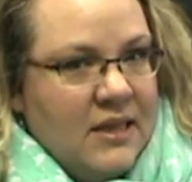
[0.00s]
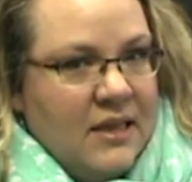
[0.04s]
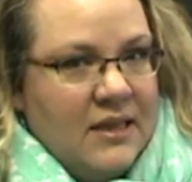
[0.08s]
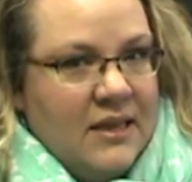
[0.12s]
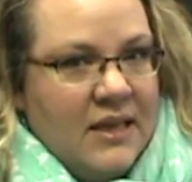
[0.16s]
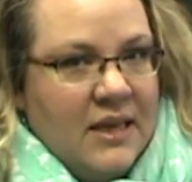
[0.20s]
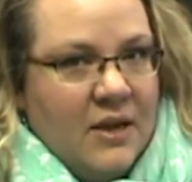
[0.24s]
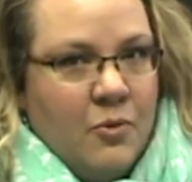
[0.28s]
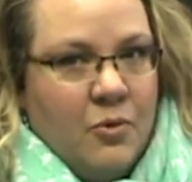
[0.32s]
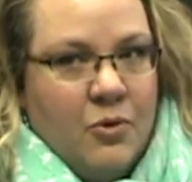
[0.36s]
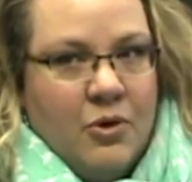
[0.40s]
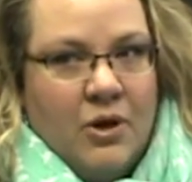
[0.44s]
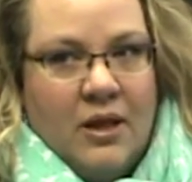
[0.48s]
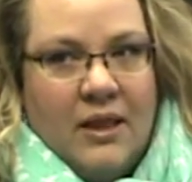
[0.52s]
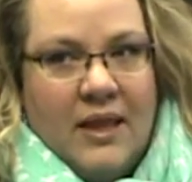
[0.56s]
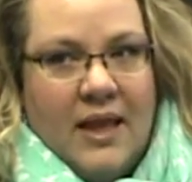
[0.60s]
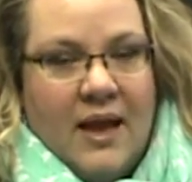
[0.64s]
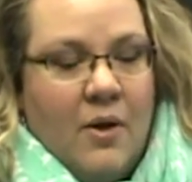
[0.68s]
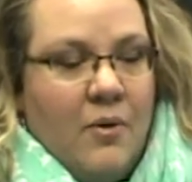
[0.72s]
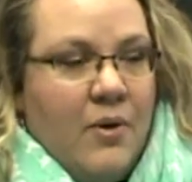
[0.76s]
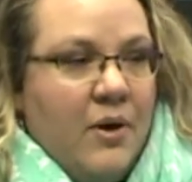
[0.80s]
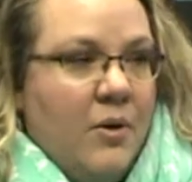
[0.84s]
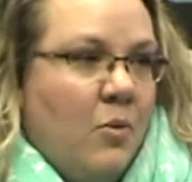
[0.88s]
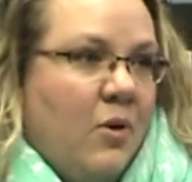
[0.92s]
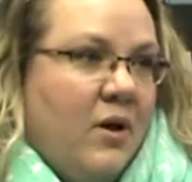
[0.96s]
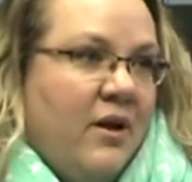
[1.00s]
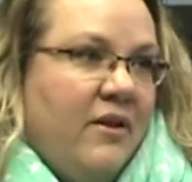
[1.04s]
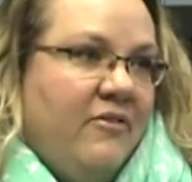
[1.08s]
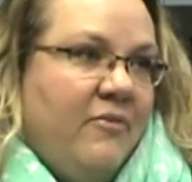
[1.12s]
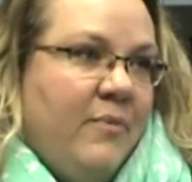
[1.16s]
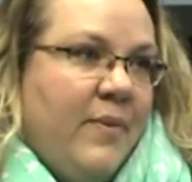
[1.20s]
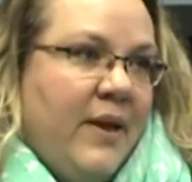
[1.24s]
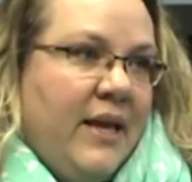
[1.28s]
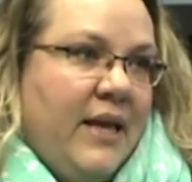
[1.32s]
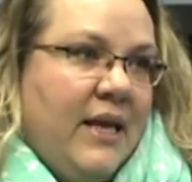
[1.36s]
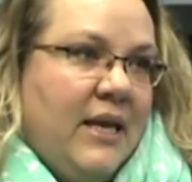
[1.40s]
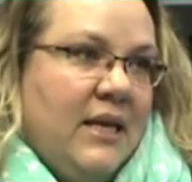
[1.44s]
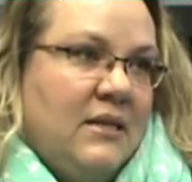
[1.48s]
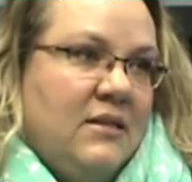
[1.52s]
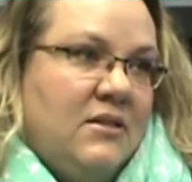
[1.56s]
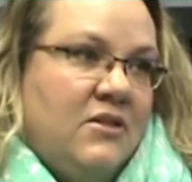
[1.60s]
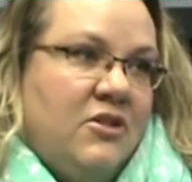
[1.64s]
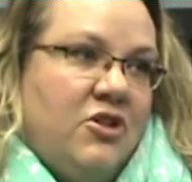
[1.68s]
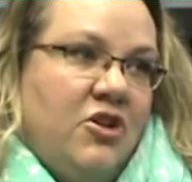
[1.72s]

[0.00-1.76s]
that they were allowing one of my kids